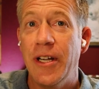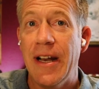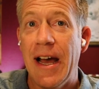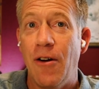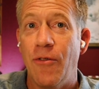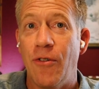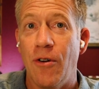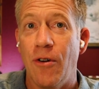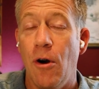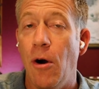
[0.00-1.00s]
it now
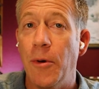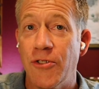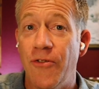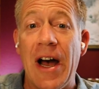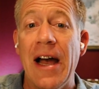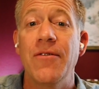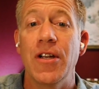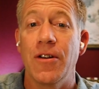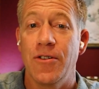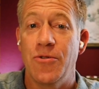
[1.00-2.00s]
for almost 5
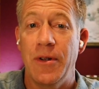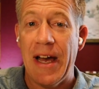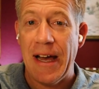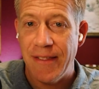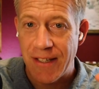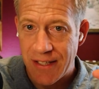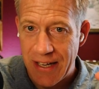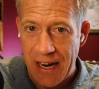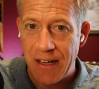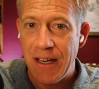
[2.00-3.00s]
years. We've had this
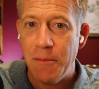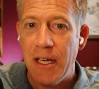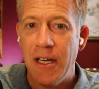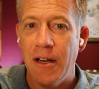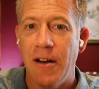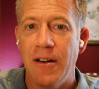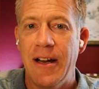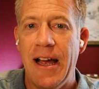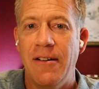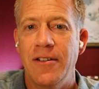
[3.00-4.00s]
standing meeting on our
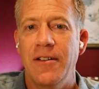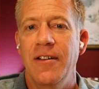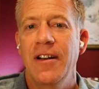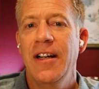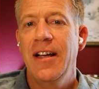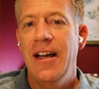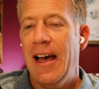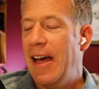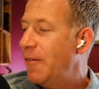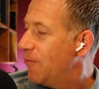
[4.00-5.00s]
calendar,
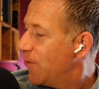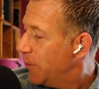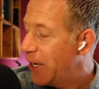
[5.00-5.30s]
And from